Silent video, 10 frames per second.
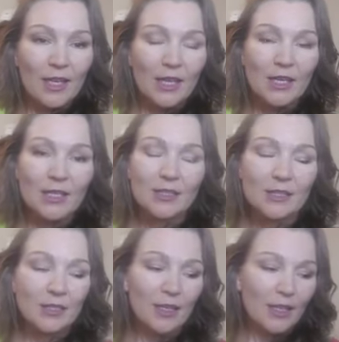
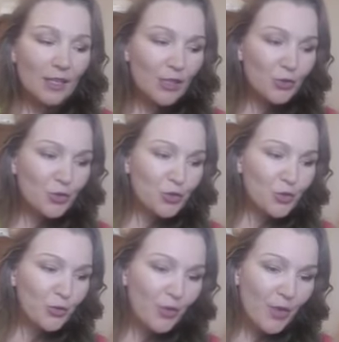And,
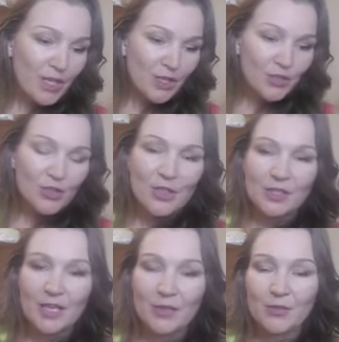to finish
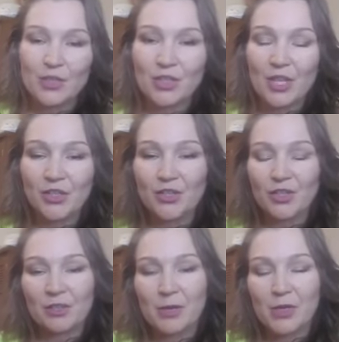this
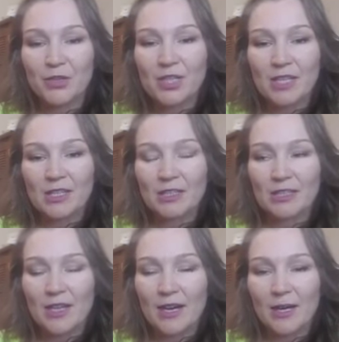conversation about
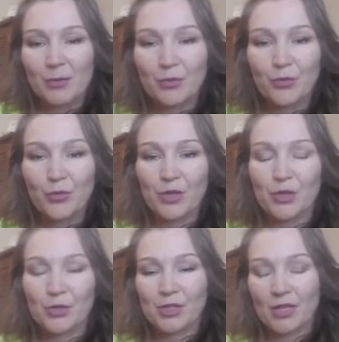taking time for
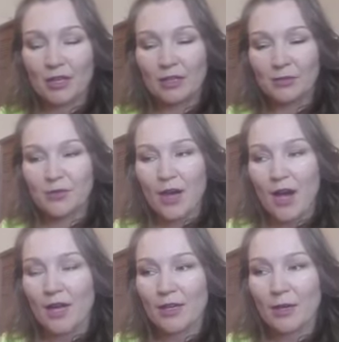yourself,
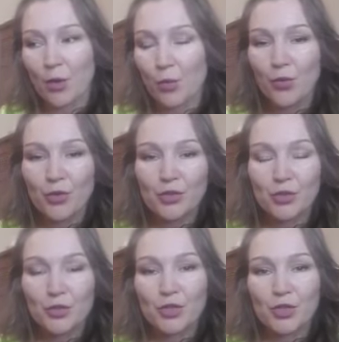I want
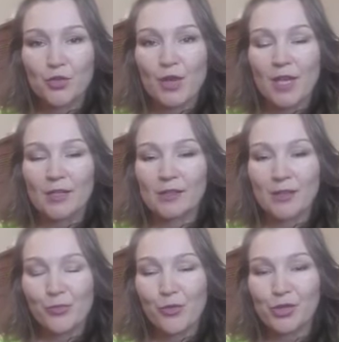to stress
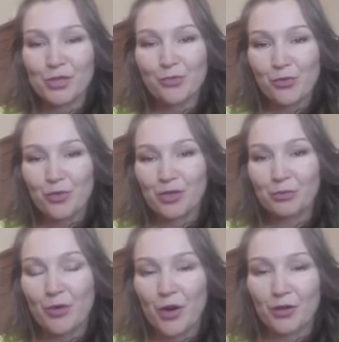the most
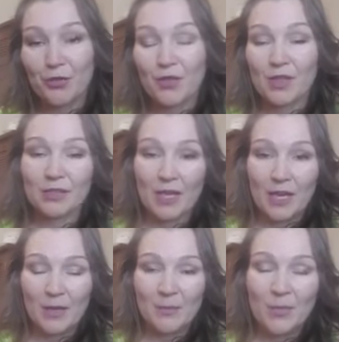important part of the
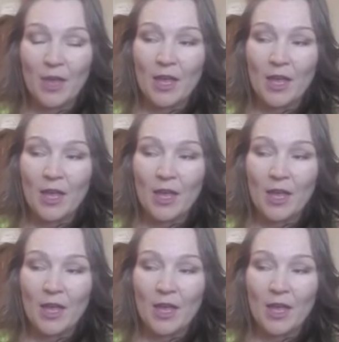day.